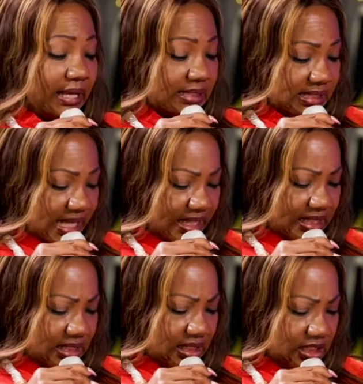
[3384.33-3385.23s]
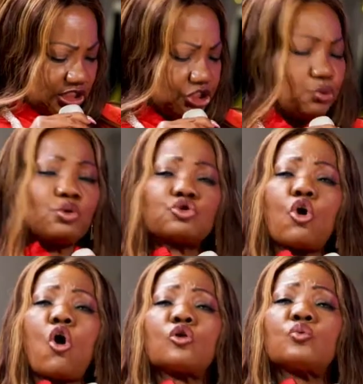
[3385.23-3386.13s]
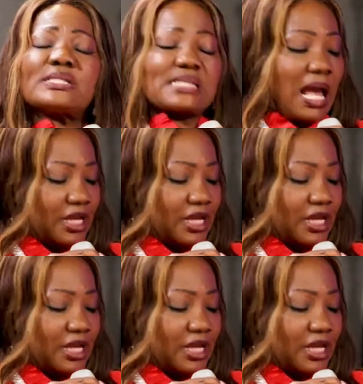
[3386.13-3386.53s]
Instead, she would always